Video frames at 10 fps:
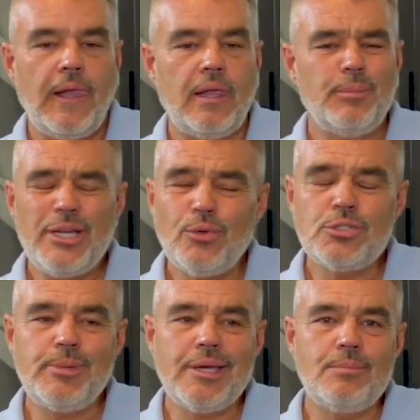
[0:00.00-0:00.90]
but it
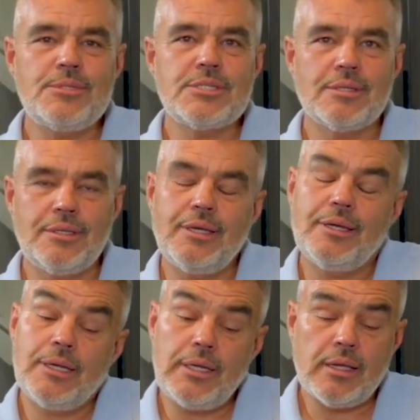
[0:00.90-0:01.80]
also becomes,
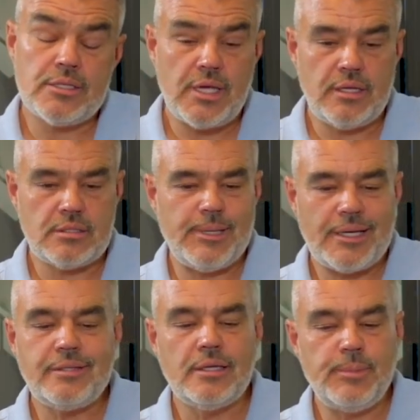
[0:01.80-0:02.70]
and I can say it as a man,
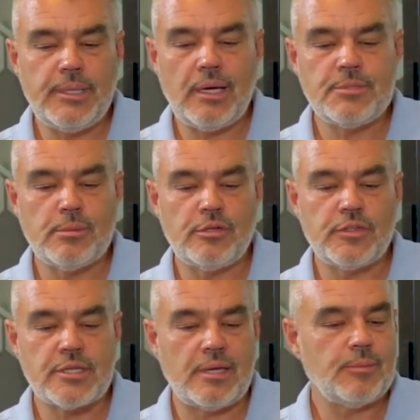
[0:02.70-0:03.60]
I think it becomes a bit of
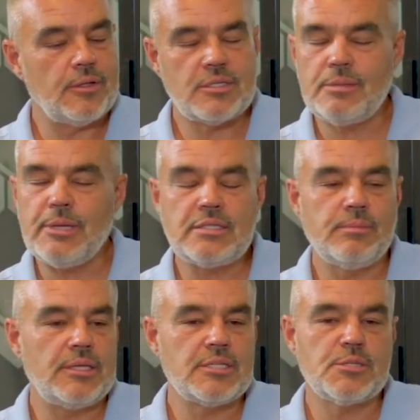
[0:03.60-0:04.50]
a scapegoat.
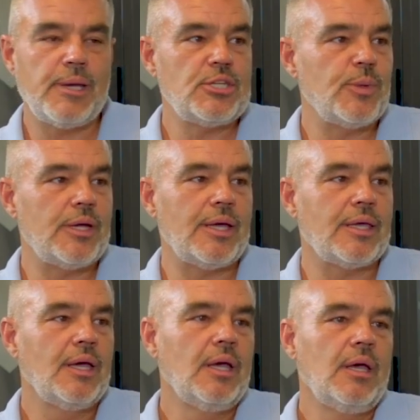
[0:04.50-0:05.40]
It's a space where I
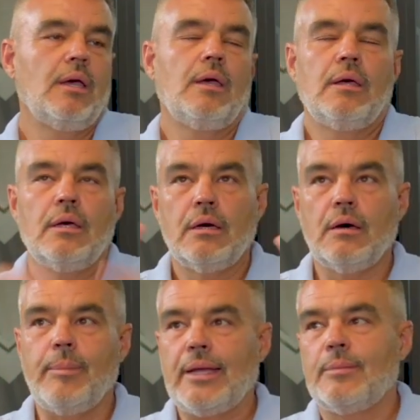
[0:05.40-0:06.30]
like,
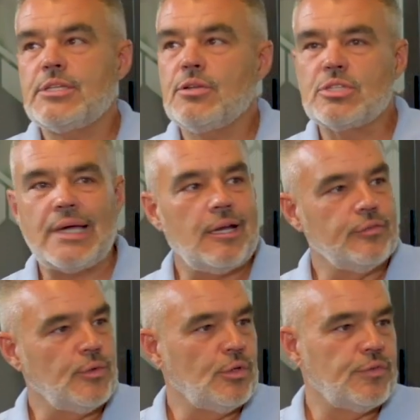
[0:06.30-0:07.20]
oh man, I'm just so tired
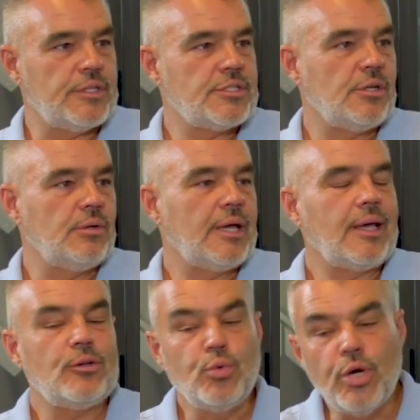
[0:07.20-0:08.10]
of all of this. So like
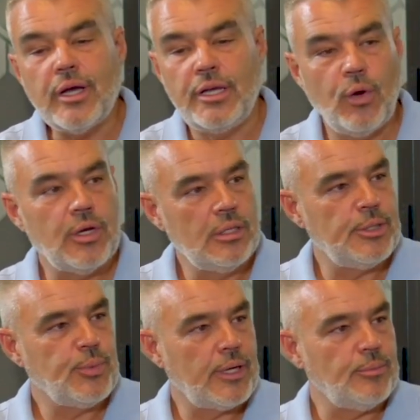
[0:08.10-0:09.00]
at work, I know a little
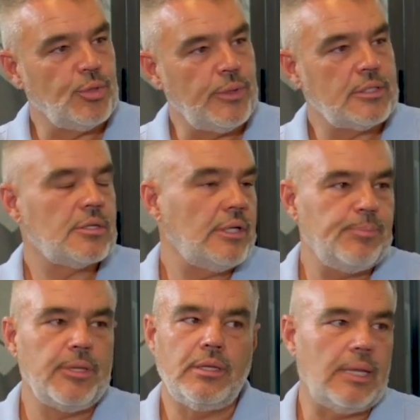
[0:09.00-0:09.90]
bit what I'm doing. So
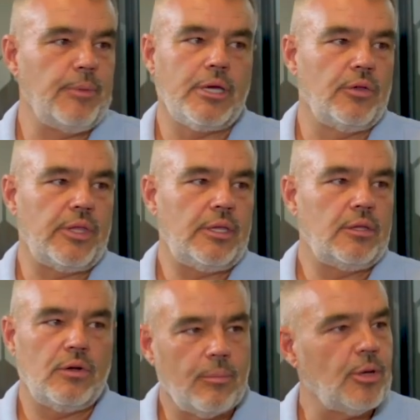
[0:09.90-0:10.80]
let me go there.
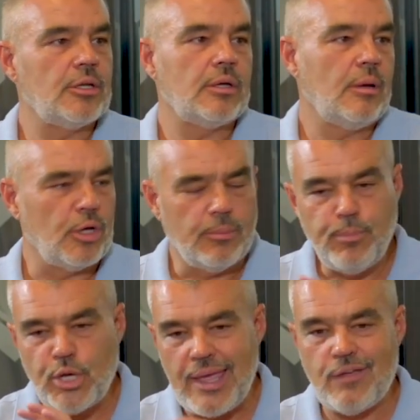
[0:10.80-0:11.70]
I'm gonna
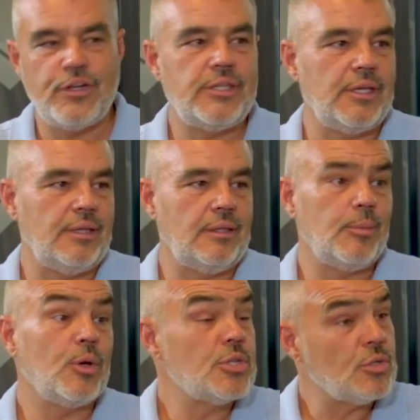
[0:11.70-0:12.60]
put everything in there
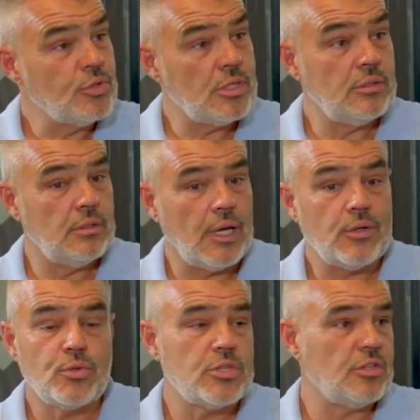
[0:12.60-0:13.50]
because it's also
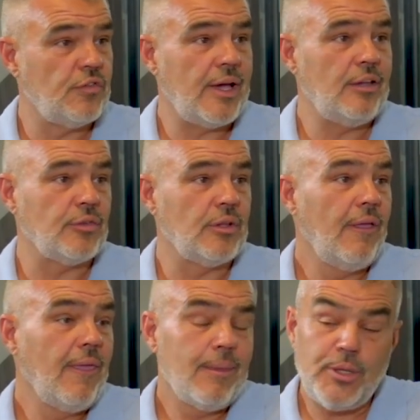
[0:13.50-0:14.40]
survival.
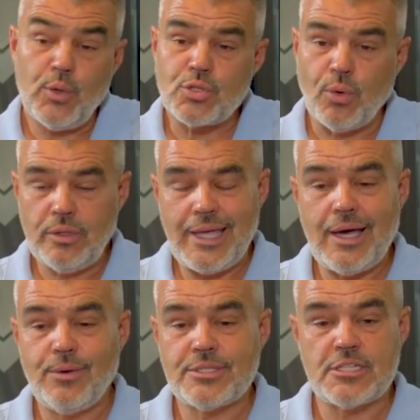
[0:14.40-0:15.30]
Because all the
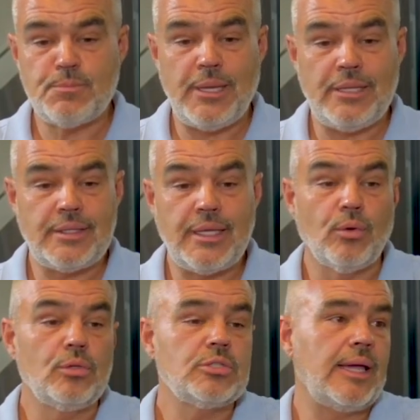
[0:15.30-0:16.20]
hours I spend there
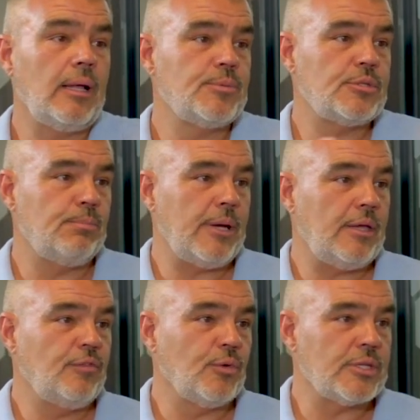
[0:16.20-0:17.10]
also helps to
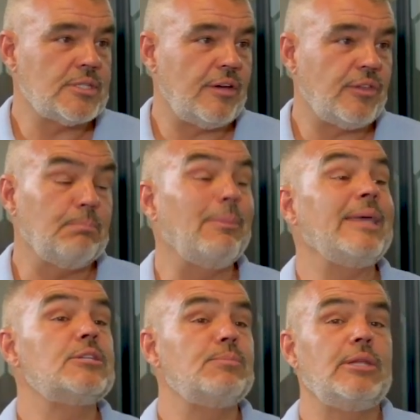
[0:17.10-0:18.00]
pay for the stuff that
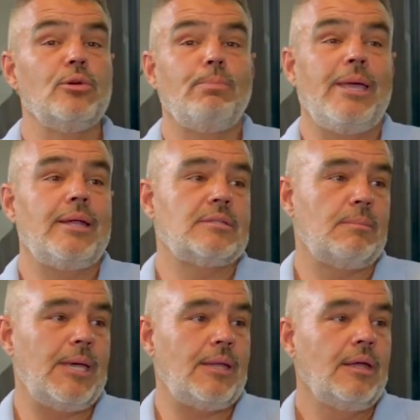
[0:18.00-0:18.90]
makes me look better as a
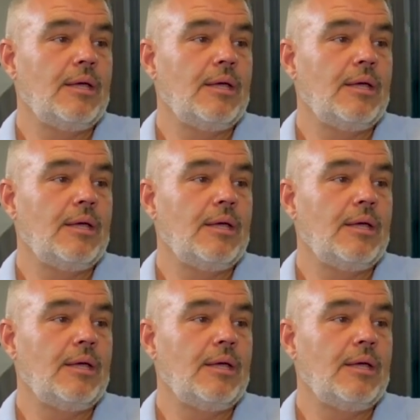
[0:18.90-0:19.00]
man.